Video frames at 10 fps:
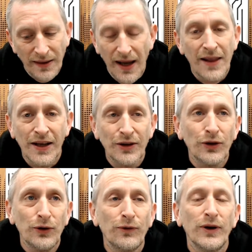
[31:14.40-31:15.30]
they
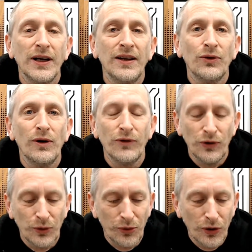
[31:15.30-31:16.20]
do feed into our
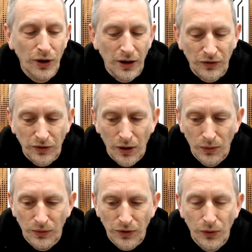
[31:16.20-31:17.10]
future products. So
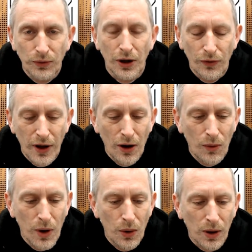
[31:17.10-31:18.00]
they are
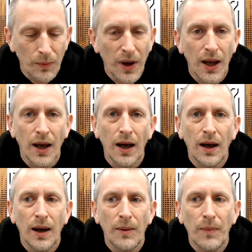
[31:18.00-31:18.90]
welcome.
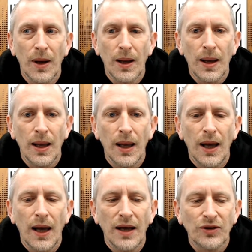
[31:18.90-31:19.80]

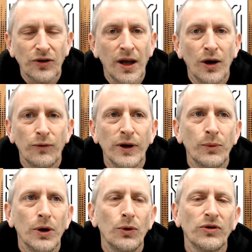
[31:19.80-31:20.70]
As I say, hopefully
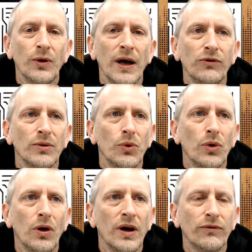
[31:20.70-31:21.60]
we'll also have some
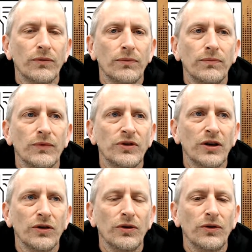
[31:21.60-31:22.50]
more live
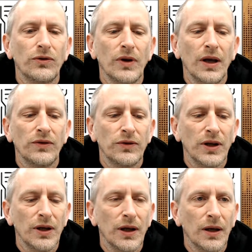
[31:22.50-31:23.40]
sessions as the
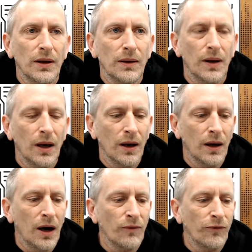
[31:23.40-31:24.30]
year
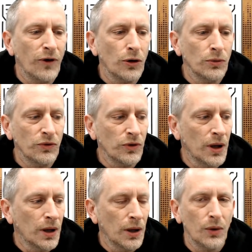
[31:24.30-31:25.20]
unfolds,
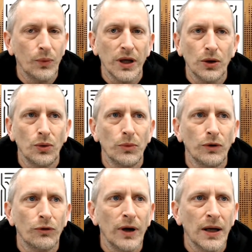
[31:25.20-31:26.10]
and we can all
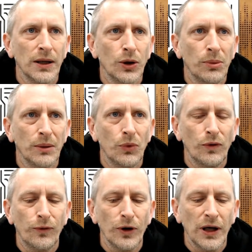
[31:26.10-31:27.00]
move around a little bit more
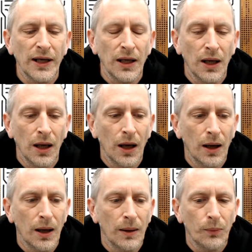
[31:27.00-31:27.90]
freely.
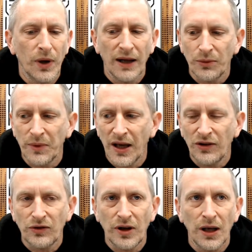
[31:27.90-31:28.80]
We'll have some
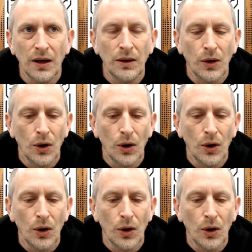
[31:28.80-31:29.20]
guests here,